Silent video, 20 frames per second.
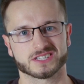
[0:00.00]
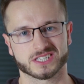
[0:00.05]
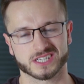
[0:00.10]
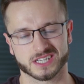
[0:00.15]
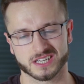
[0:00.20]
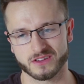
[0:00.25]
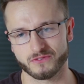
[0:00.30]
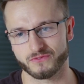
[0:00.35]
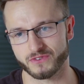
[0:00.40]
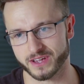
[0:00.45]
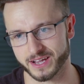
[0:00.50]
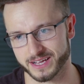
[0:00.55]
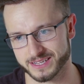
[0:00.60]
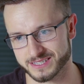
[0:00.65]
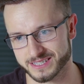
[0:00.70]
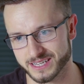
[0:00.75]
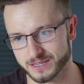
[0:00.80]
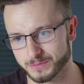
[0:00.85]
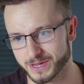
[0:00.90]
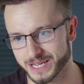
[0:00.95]

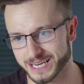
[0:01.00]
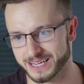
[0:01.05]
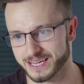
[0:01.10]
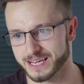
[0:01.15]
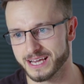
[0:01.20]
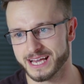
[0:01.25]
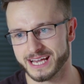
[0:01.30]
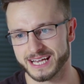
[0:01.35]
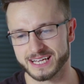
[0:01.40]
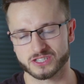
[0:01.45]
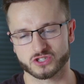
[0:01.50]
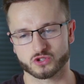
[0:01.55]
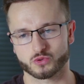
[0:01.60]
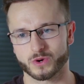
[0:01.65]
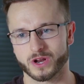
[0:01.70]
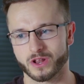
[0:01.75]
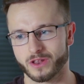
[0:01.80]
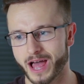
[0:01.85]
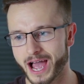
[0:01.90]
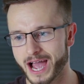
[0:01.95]
significance. That means it's
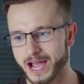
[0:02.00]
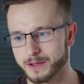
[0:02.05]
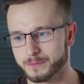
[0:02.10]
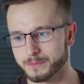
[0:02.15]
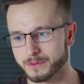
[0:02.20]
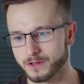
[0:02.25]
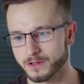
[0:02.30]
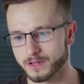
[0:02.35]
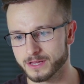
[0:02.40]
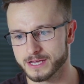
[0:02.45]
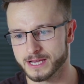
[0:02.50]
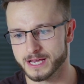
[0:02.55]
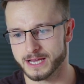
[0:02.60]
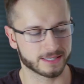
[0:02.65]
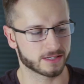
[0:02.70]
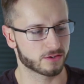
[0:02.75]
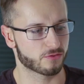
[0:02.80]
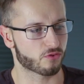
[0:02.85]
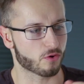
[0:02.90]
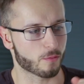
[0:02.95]
reliable,
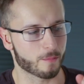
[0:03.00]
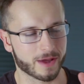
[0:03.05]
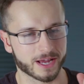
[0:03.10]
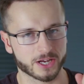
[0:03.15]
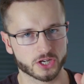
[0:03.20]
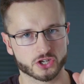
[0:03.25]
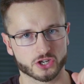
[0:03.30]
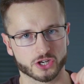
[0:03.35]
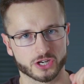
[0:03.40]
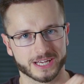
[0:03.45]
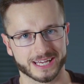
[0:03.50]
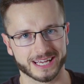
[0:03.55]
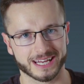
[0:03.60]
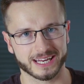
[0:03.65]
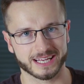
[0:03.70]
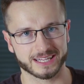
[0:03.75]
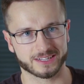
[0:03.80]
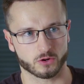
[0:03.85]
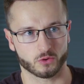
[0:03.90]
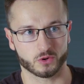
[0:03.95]
the information in
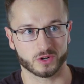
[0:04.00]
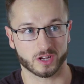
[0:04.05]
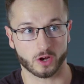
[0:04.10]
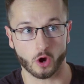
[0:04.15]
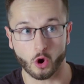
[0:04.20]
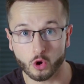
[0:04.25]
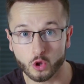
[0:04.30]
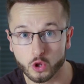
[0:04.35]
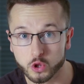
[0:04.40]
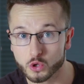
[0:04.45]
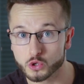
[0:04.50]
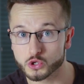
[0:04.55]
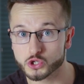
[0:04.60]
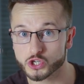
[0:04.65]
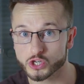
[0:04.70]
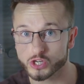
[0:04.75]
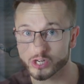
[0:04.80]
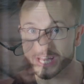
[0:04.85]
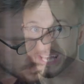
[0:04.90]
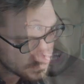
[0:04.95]
it or the
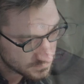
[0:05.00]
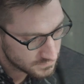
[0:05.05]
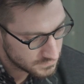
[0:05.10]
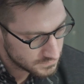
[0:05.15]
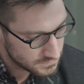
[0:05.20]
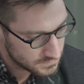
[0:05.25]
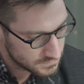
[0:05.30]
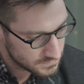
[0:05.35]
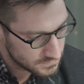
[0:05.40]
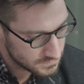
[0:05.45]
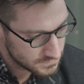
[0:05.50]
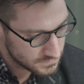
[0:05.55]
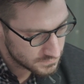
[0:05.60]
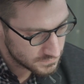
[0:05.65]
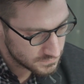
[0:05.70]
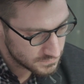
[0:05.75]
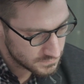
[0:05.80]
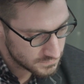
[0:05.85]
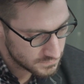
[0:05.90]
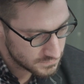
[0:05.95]
conclusion in it
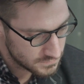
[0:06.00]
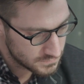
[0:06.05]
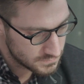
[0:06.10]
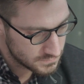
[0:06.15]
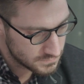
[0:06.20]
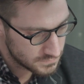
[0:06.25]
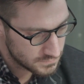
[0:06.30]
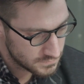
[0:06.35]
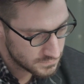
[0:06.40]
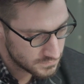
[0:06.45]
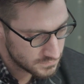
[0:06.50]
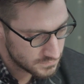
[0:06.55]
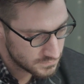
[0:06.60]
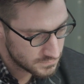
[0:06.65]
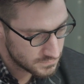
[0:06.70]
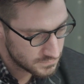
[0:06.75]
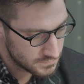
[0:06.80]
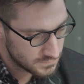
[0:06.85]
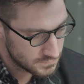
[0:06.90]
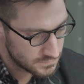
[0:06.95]
can be trusted,
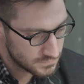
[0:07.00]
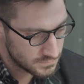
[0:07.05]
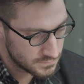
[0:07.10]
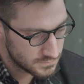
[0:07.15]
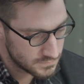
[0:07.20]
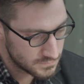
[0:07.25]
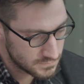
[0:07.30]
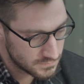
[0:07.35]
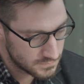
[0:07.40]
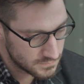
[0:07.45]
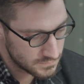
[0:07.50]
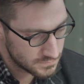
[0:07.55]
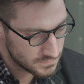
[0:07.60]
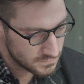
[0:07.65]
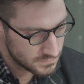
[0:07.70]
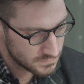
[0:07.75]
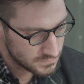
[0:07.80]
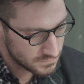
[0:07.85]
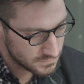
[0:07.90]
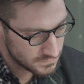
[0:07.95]
and it's
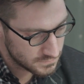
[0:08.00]
also